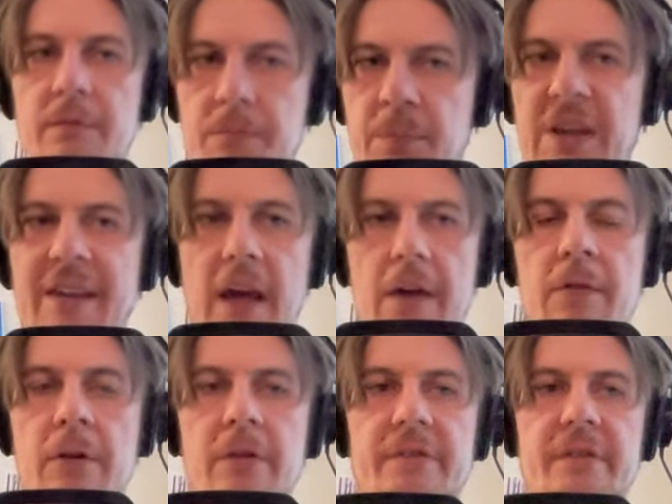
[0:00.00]

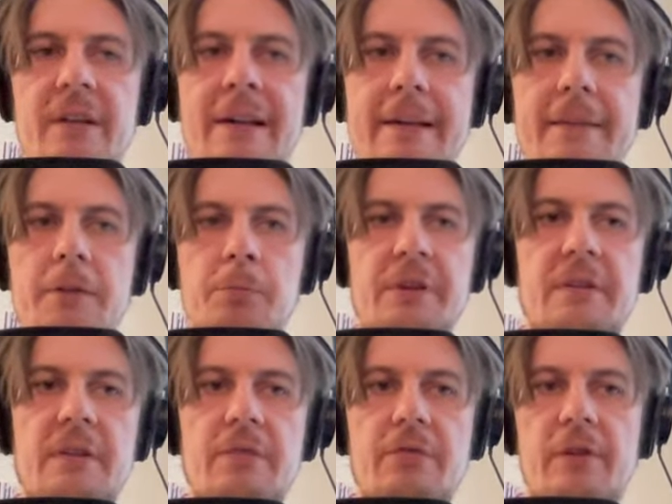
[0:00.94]
behavior is a little bit
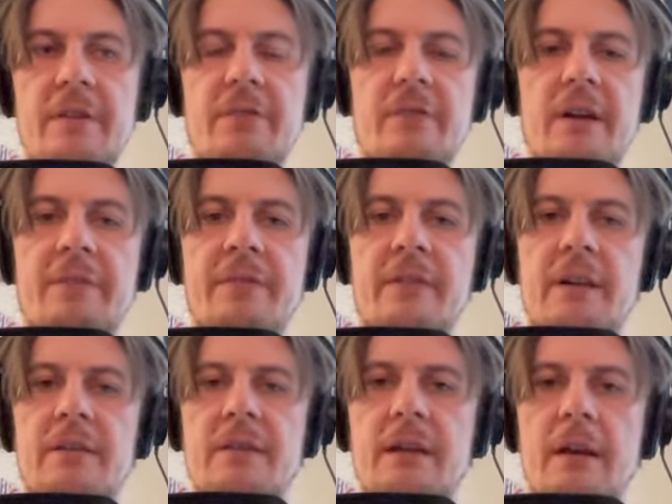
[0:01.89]
different than
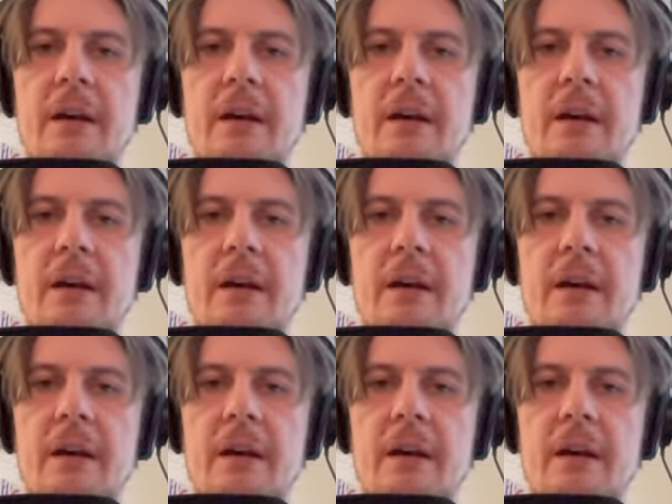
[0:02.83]
that